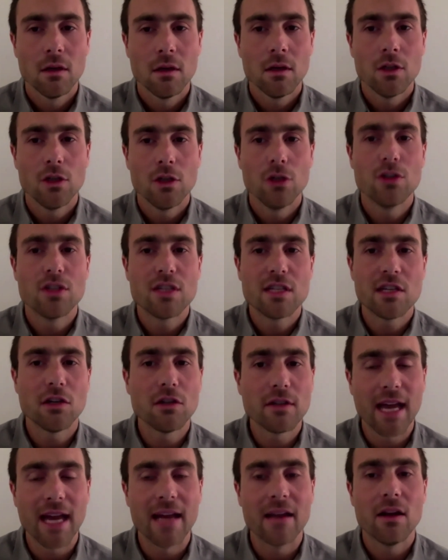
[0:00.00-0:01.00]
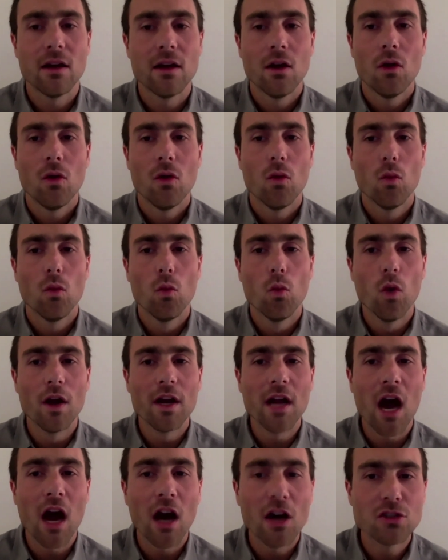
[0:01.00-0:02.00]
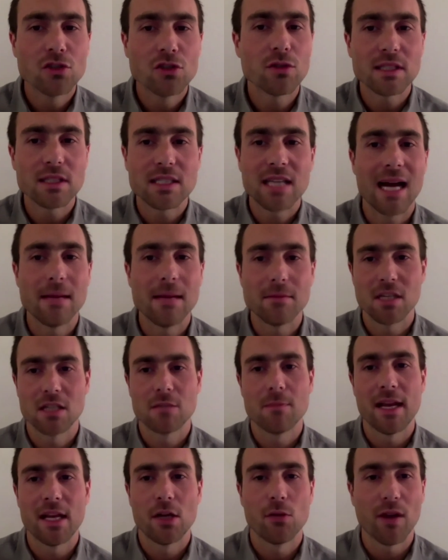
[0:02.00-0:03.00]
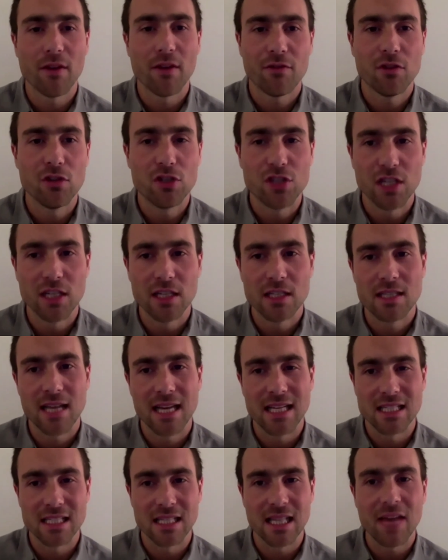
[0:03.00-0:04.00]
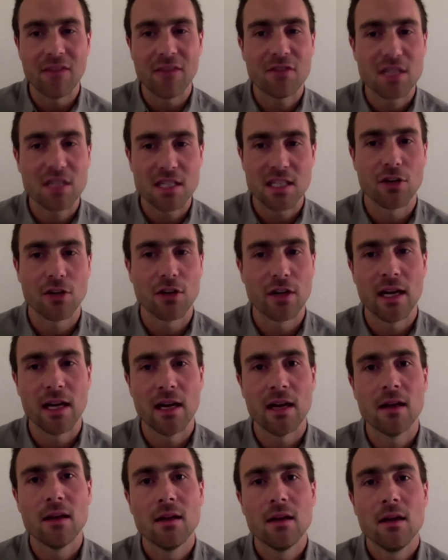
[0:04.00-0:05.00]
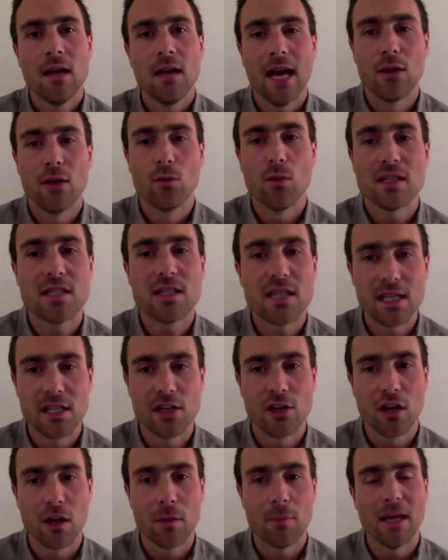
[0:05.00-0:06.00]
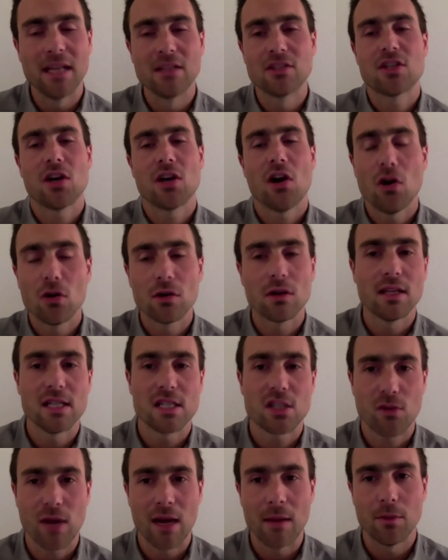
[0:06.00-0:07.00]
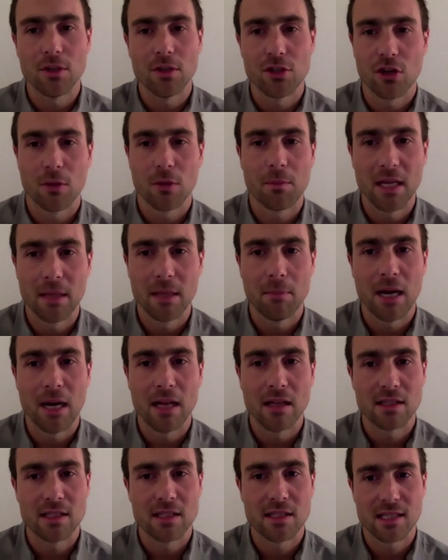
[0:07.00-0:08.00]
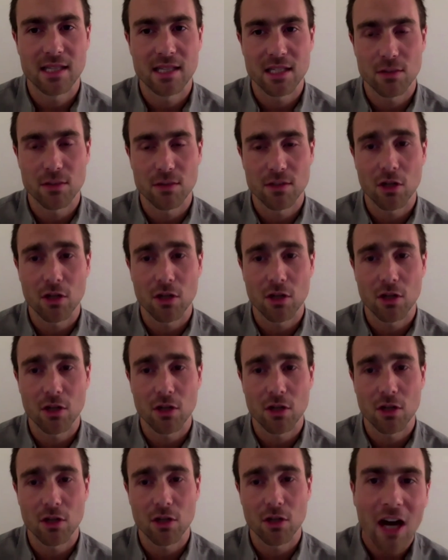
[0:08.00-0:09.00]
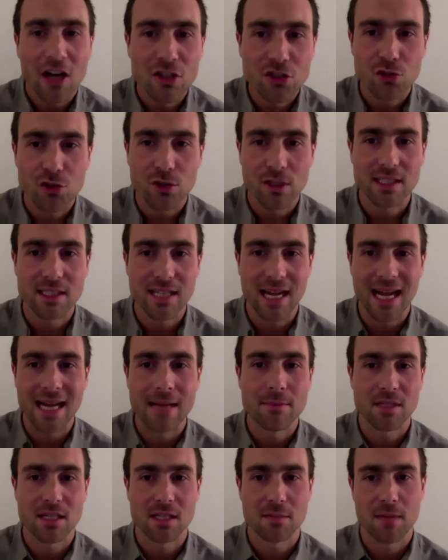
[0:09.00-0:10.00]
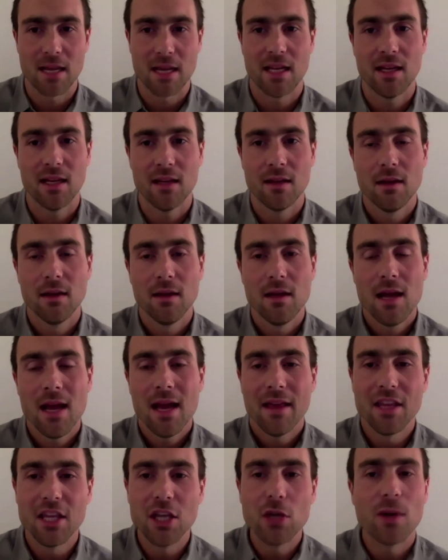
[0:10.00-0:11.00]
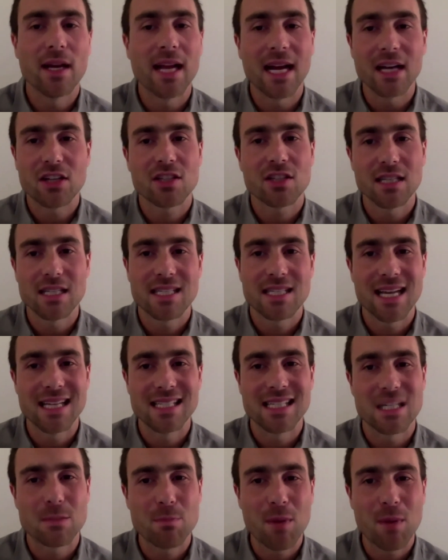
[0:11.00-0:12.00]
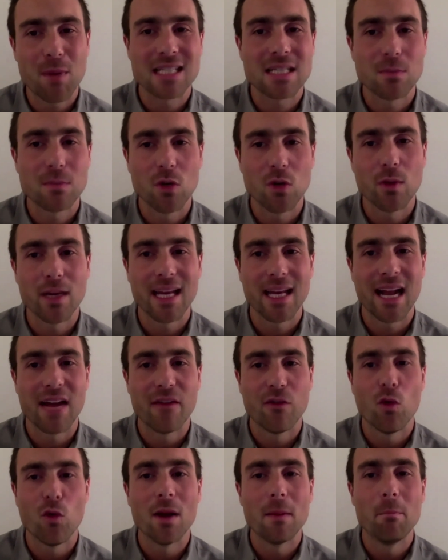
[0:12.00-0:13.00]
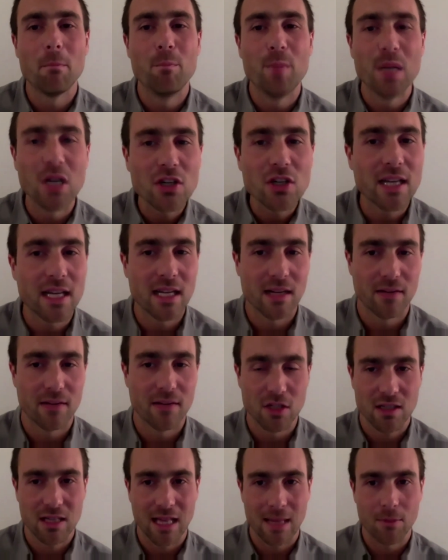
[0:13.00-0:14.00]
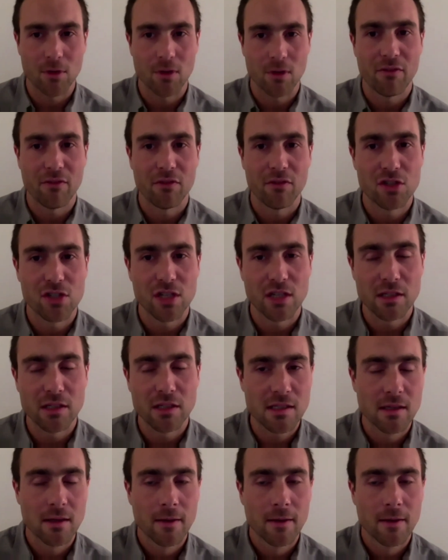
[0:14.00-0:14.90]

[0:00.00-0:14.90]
you still get one hundred times as many refugees as left Syria and went to Europe and totally scrambled European politics as a result, one hundred times as many. The U N actually says it's possible we could have one billion of those climate refugees